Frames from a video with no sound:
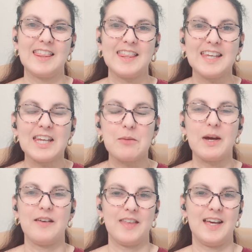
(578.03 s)
think
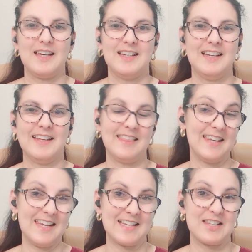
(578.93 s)
about that the
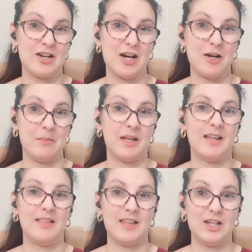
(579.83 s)
next time
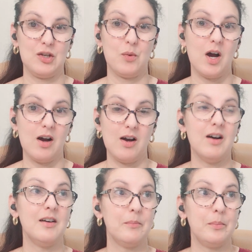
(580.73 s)
that you are
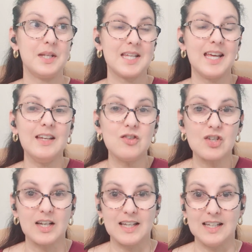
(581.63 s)

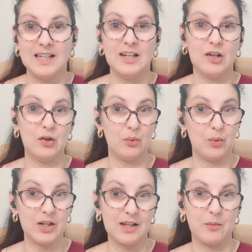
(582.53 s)
potentially
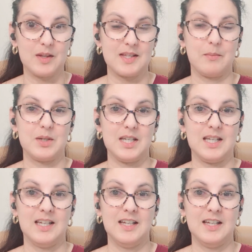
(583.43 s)
working with somebody,